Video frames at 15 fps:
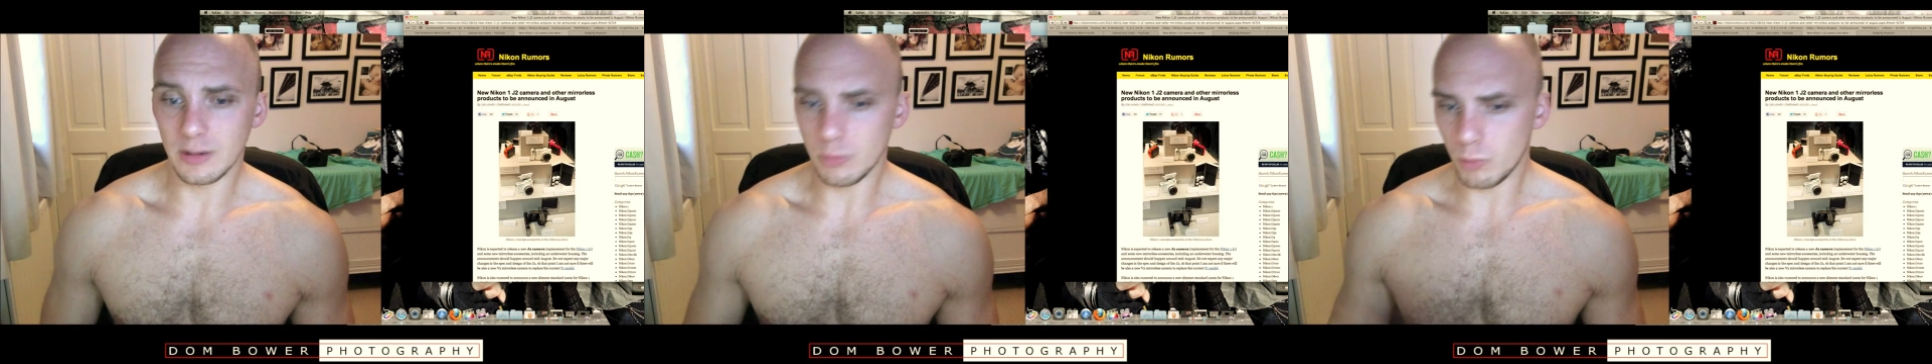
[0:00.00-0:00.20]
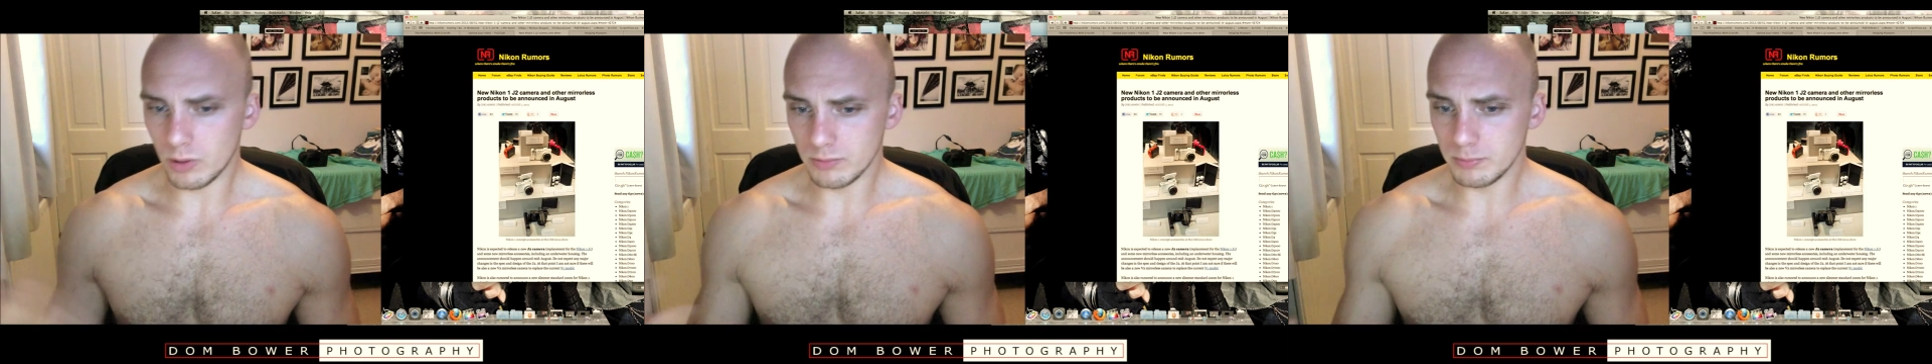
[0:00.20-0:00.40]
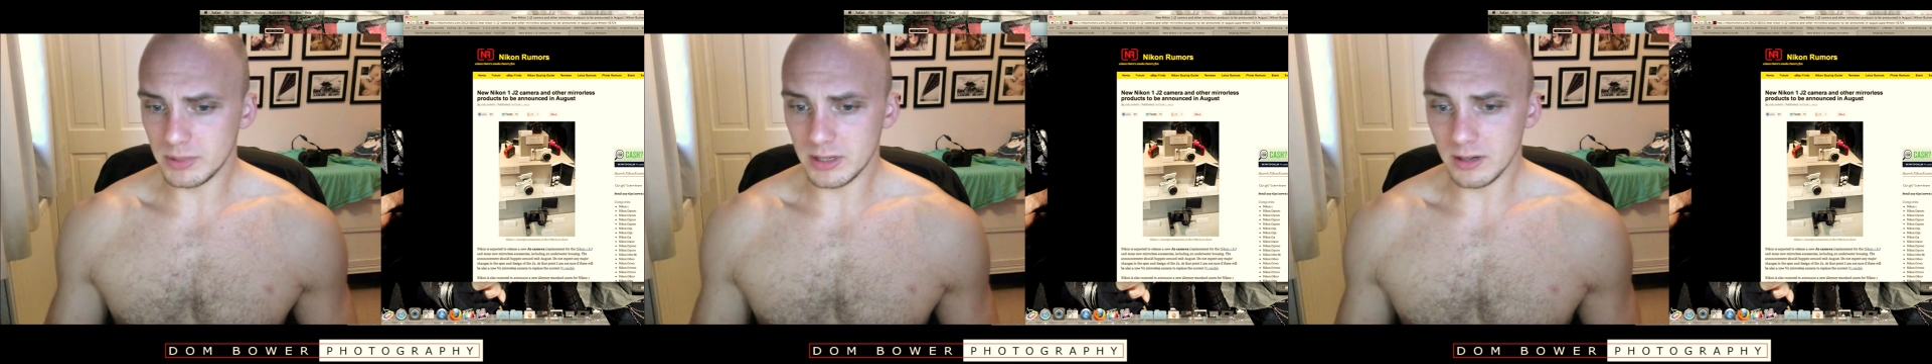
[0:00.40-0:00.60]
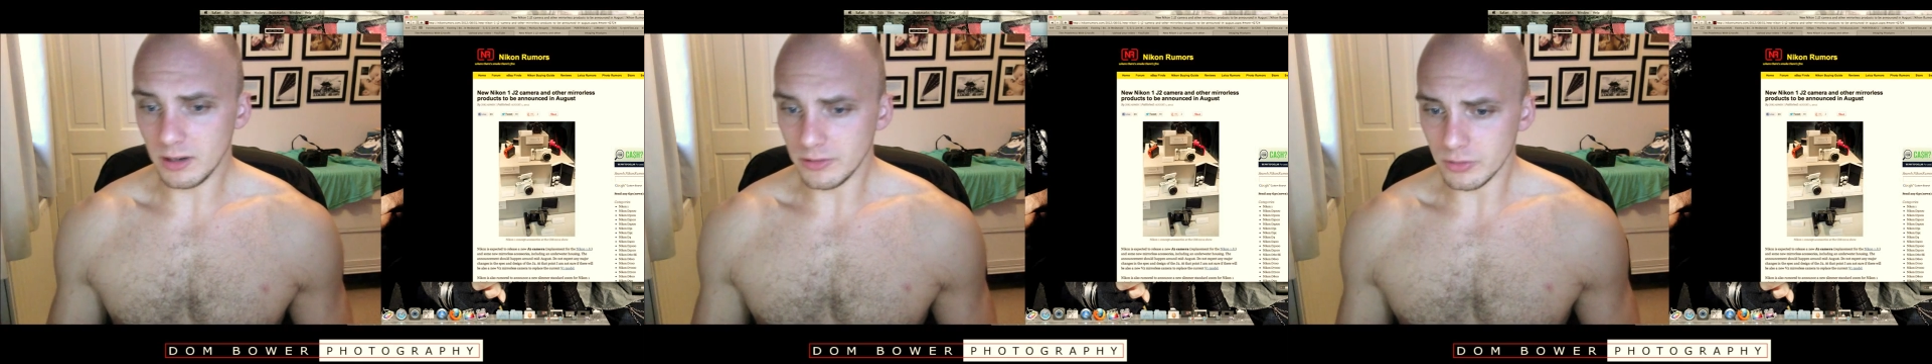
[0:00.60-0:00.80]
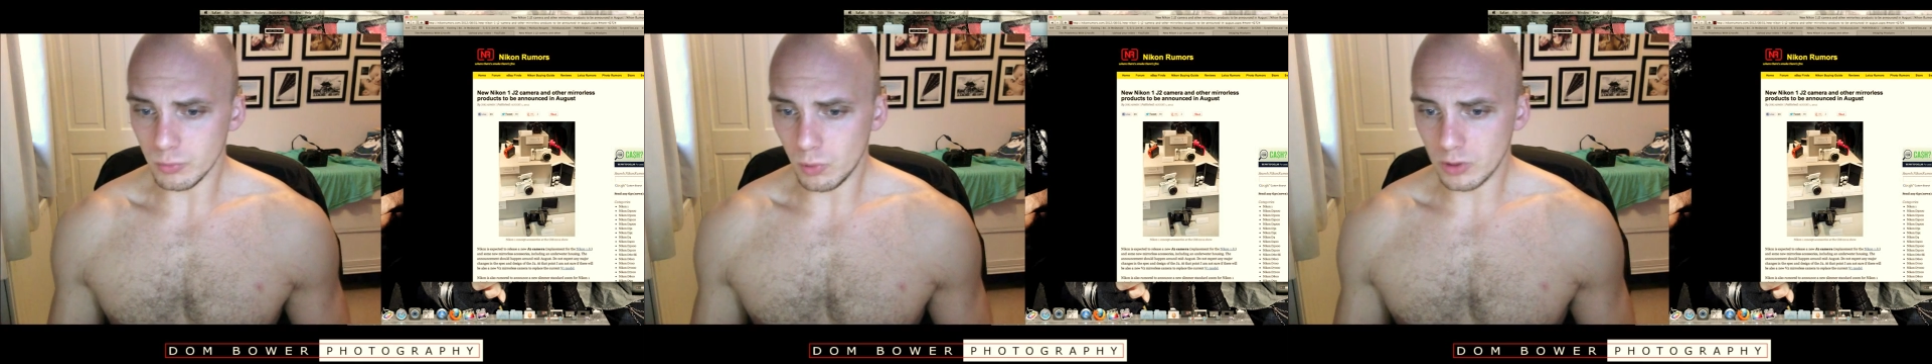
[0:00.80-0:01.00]
One being an
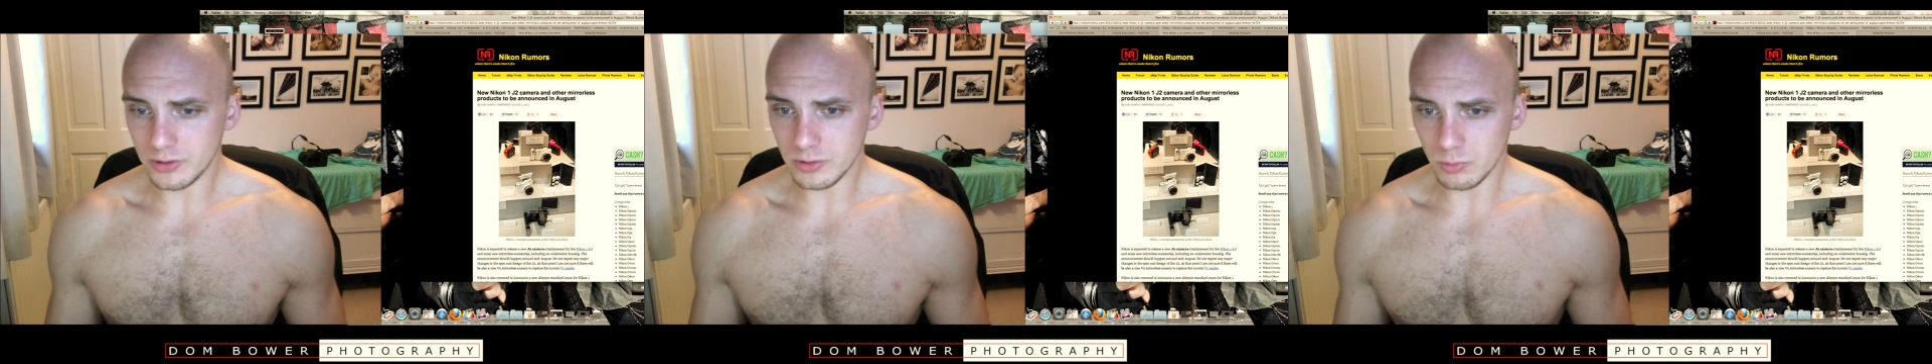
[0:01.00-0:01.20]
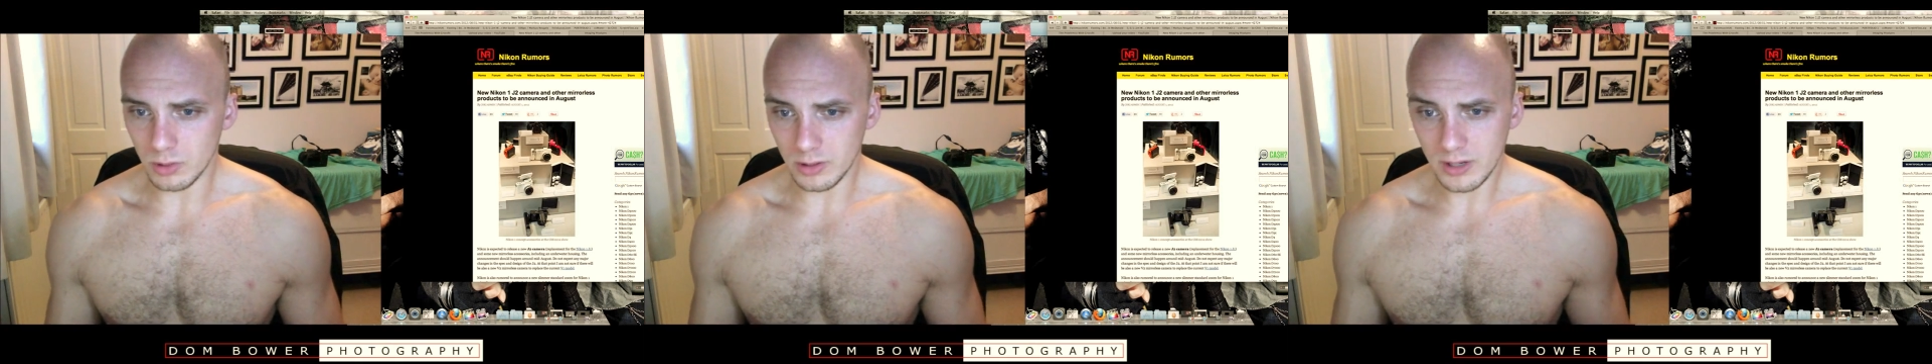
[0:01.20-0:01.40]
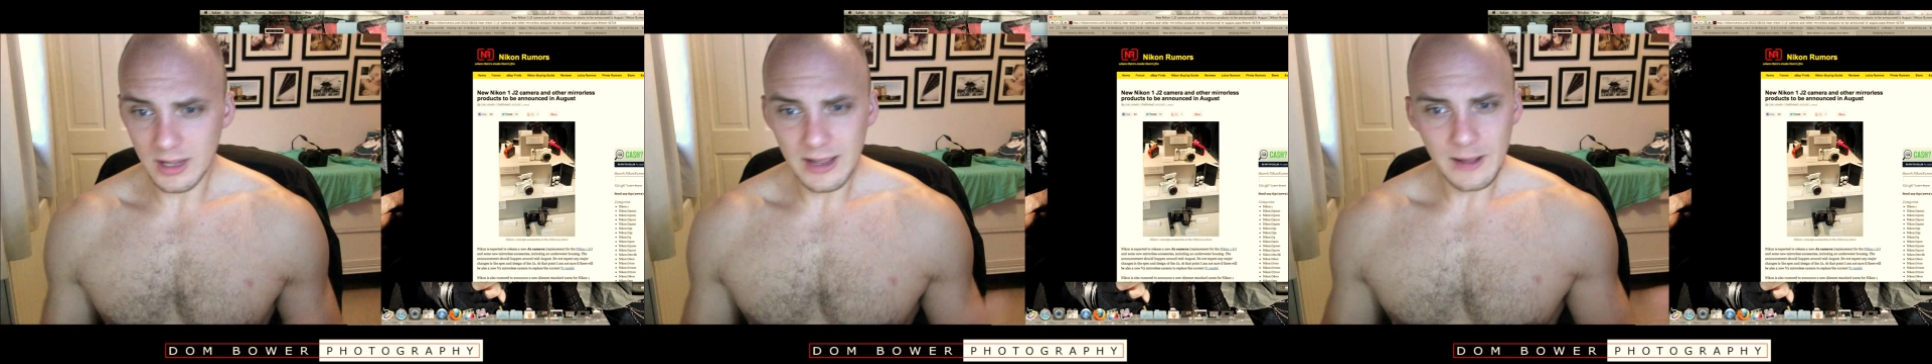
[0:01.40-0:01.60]
underwater one,